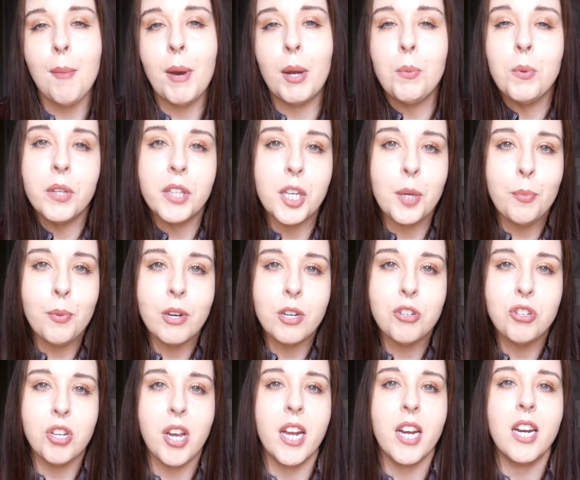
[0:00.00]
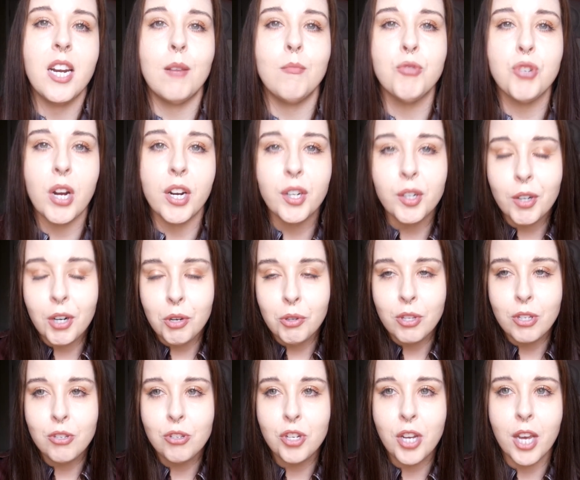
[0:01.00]
I'd really appreciate it. I'm trying to grow
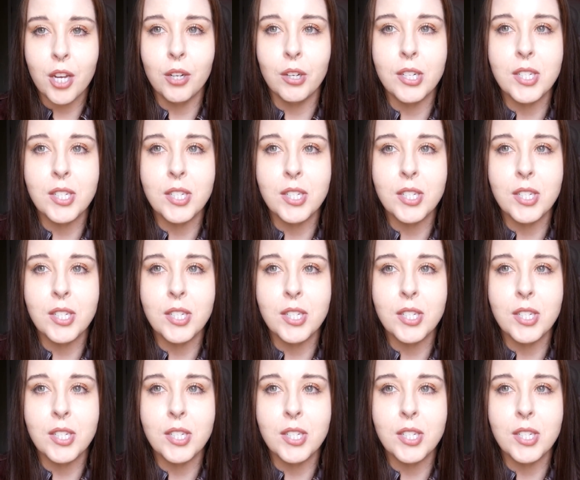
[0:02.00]
this channel.